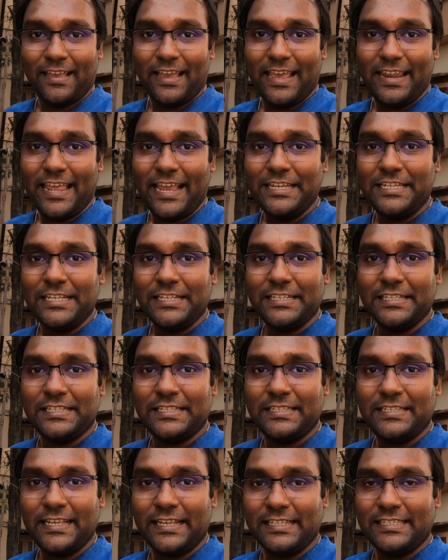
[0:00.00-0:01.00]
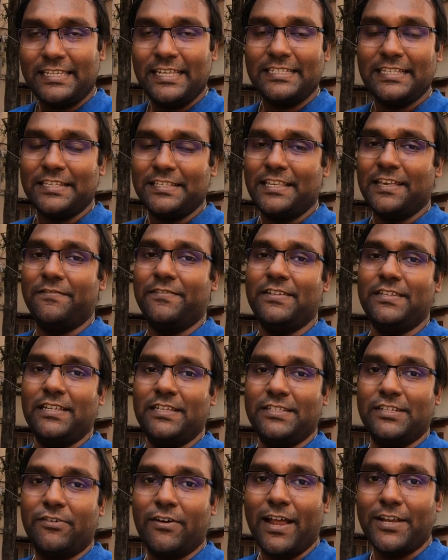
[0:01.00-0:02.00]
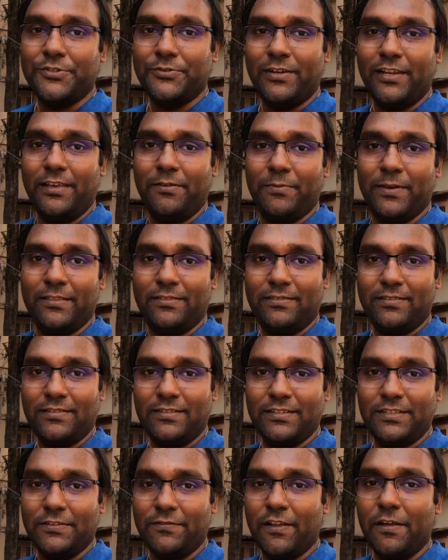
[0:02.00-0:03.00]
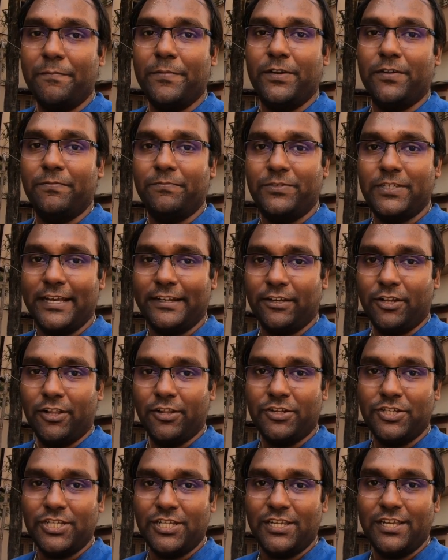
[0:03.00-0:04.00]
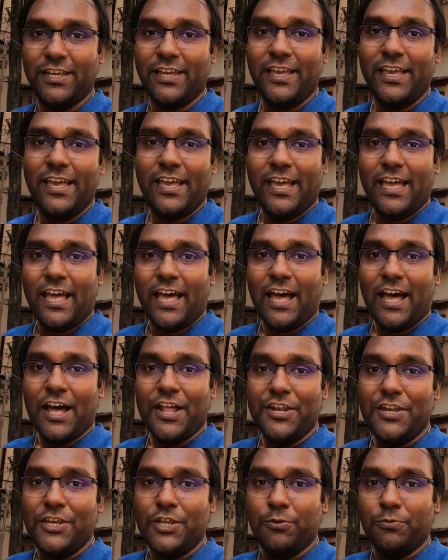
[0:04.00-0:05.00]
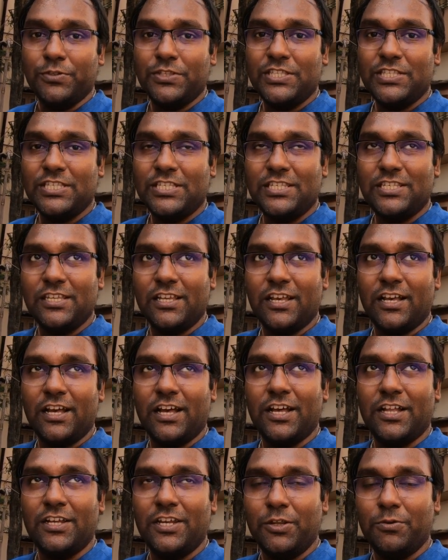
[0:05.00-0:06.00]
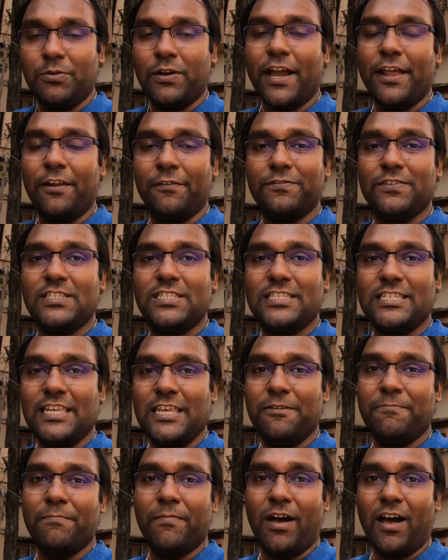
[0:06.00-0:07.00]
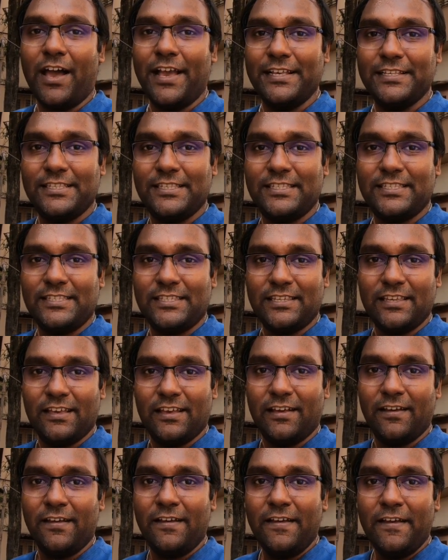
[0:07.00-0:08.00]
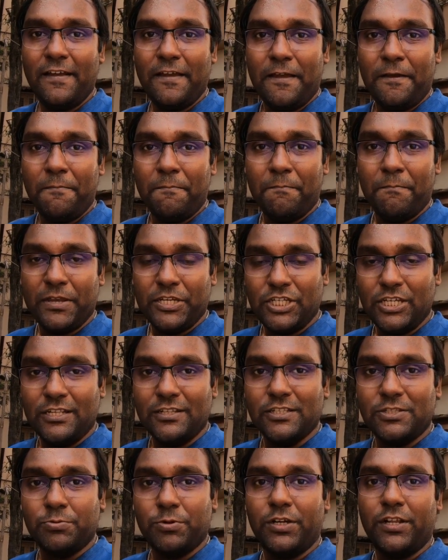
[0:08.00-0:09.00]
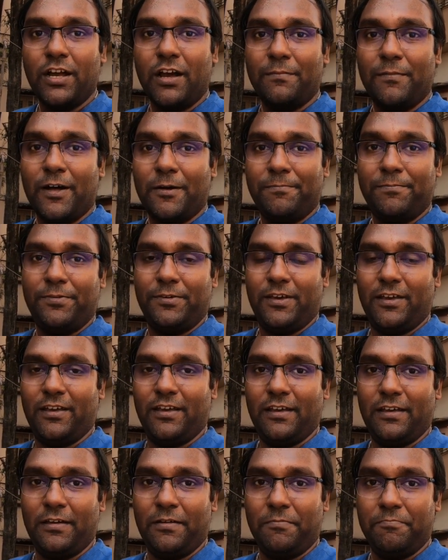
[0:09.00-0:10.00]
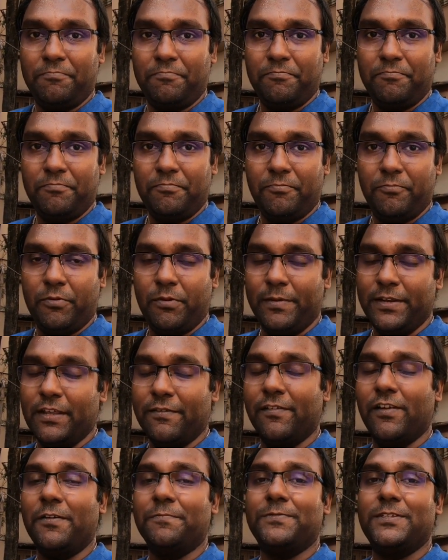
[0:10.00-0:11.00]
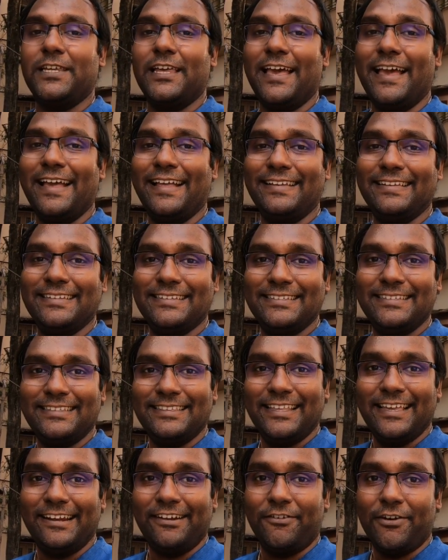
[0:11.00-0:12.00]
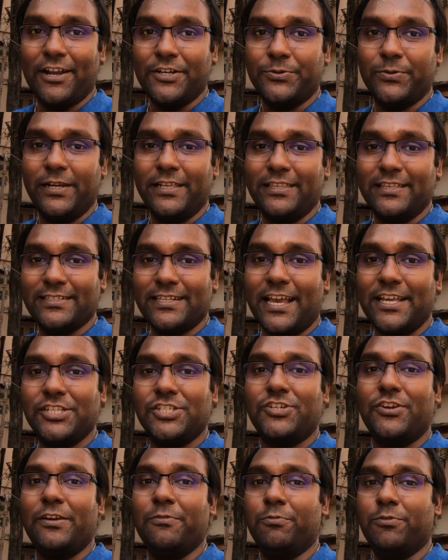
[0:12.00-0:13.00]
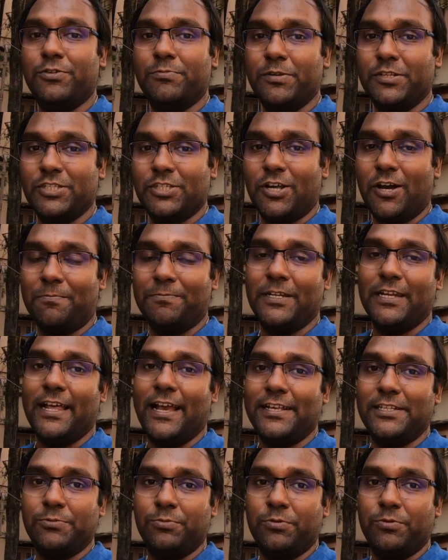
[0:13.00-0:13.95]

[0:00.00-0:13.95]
In 1860s and 70s, gradually with the development of technology, new kind of steam ice machines would come up, will be developed, and then gradually this ice trade would be stopped, and